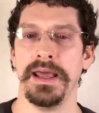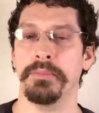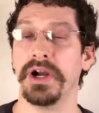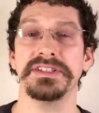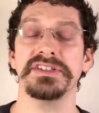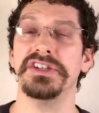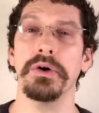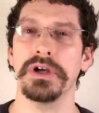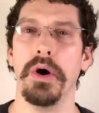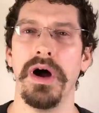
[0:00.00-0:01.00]
prices
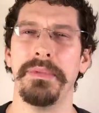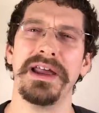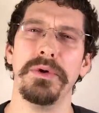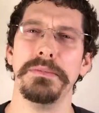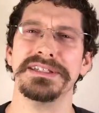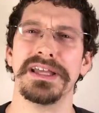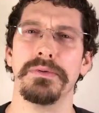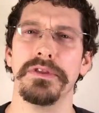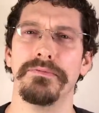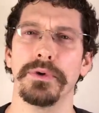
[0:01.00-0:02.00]
don't go up, I don't want to be
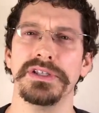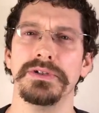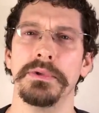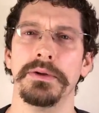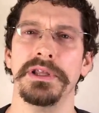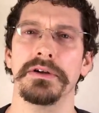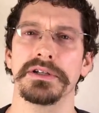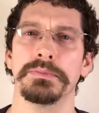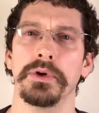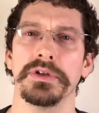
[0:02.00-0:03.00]
stuck with a 42 millimeter
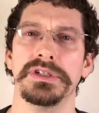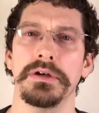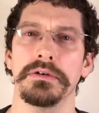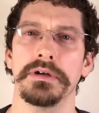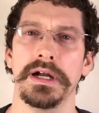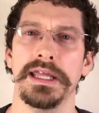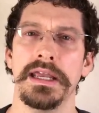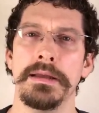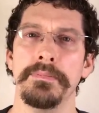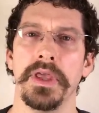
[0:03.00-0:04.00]
Explorer 2, all right?
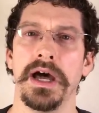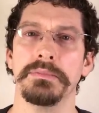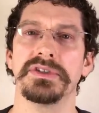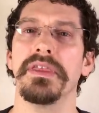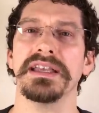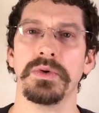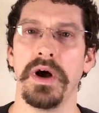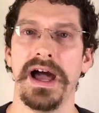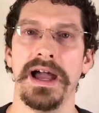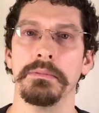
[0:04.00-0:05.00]
So that's
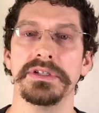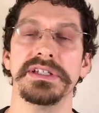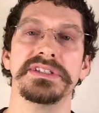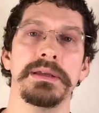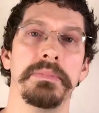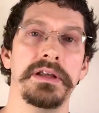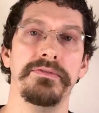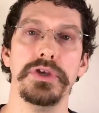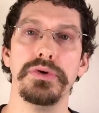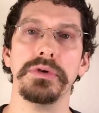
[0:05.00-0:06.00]
I'm resisting. But
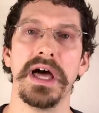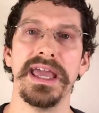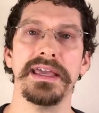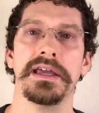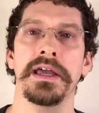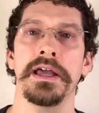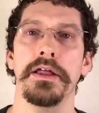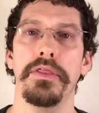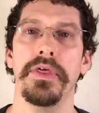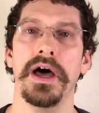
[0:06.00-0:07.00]
if you like
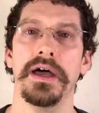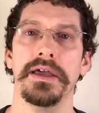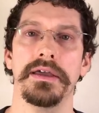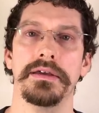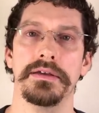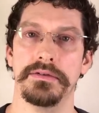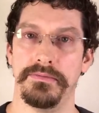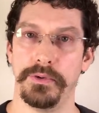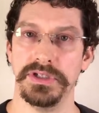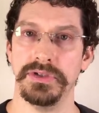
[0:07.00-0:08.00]
the
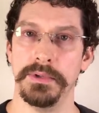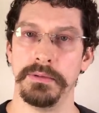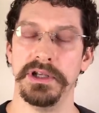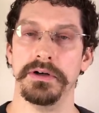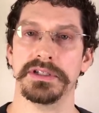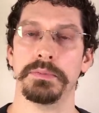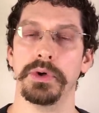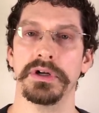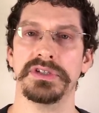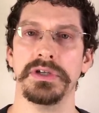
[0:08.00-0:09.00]
42 millimeter
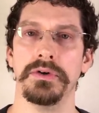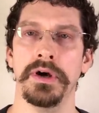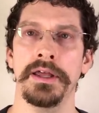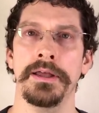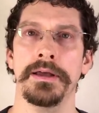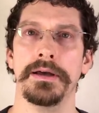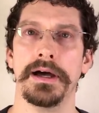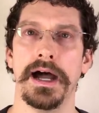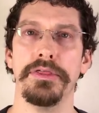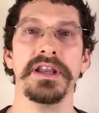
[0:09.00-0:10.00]
Explorer 2,
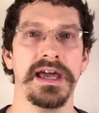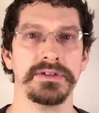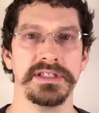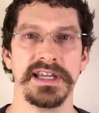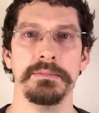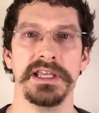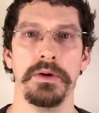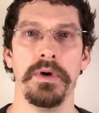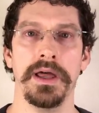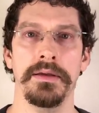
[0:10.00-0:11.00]
I think now's the time to
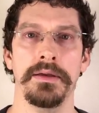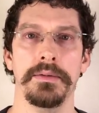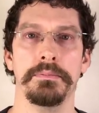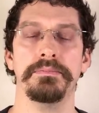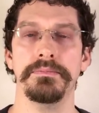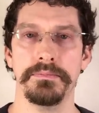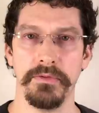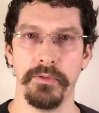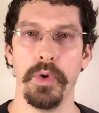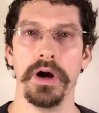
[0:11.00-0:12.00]
get one
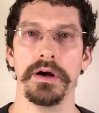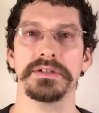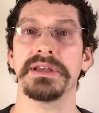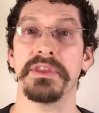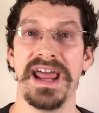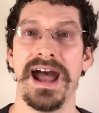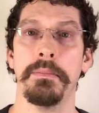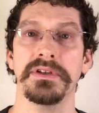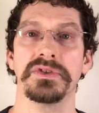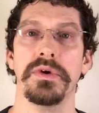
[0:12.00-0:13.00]
before something
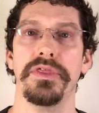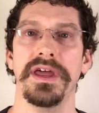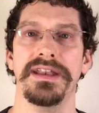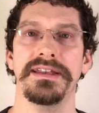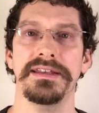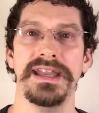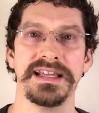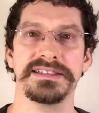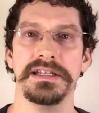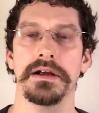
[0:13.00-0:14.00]
happens with it
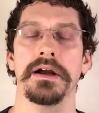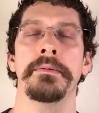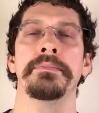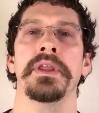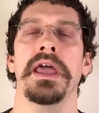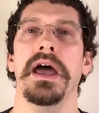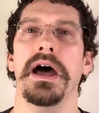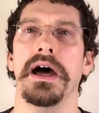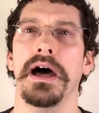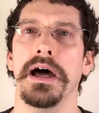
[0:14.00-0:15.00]
next year.
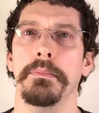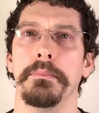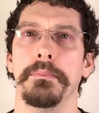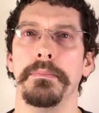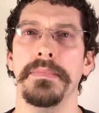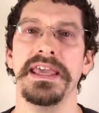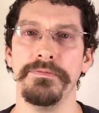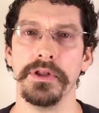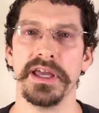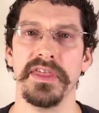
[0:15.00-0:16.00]

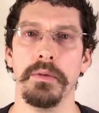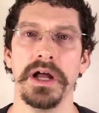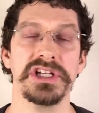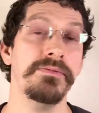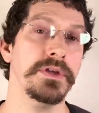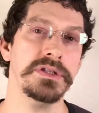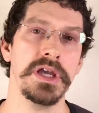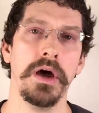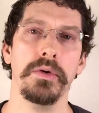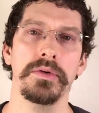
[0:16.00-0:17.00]
If you like that watch. If you
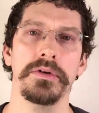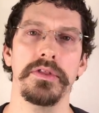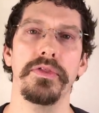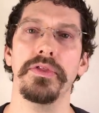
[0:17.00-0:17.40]
don't,